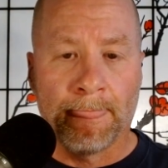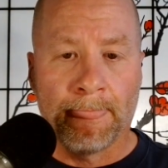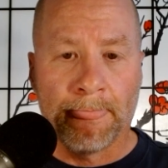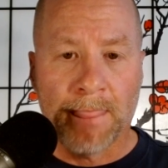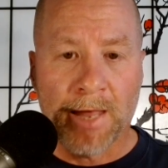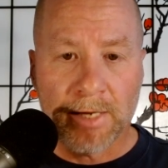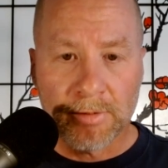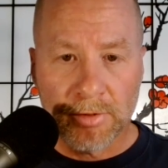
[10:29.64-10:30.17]

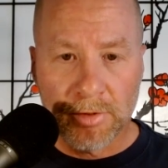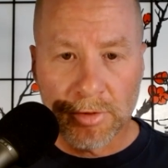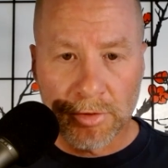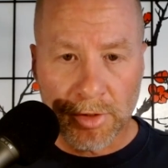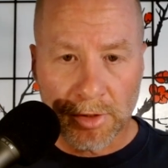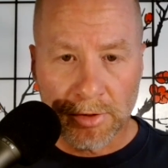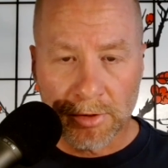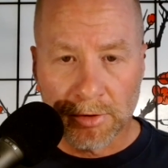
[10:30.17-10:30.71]
That's the
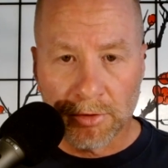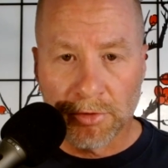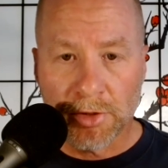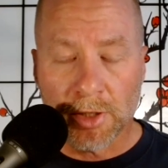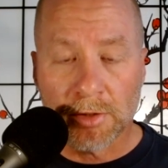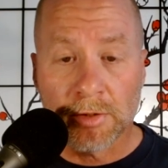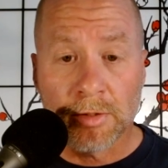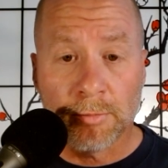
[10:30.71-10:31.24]

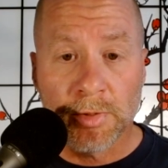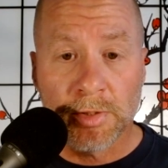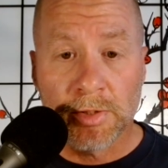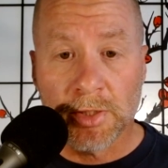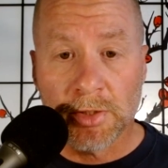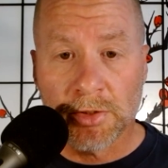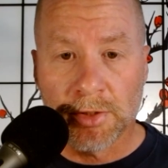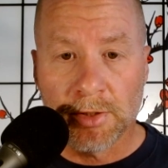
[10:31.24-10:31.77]

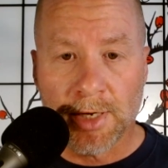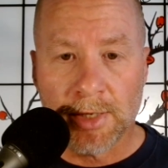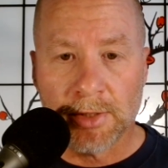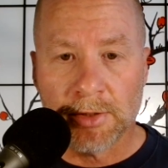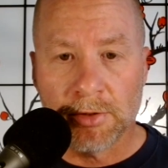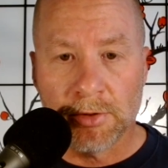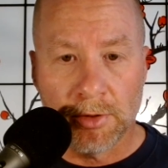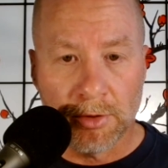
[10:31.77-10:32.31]
juxtaposition.
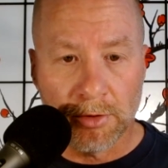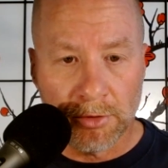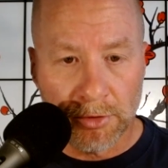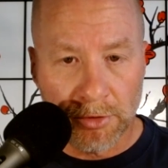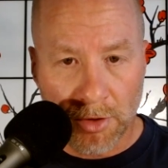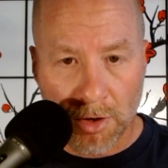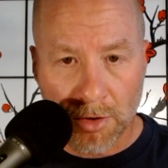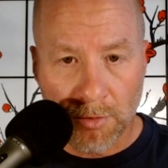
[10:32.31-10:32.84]
That's the
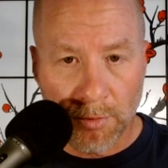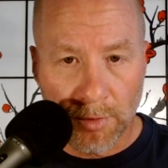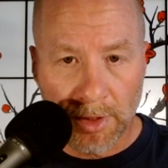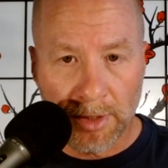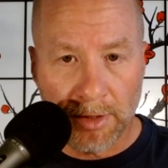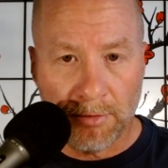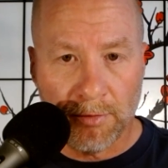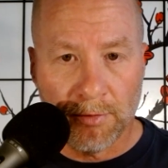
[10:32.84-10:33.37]
stark
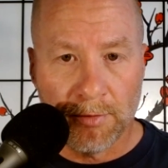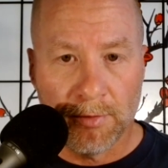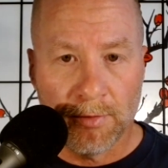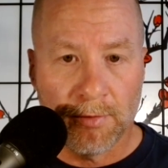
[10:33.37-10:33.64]
relief.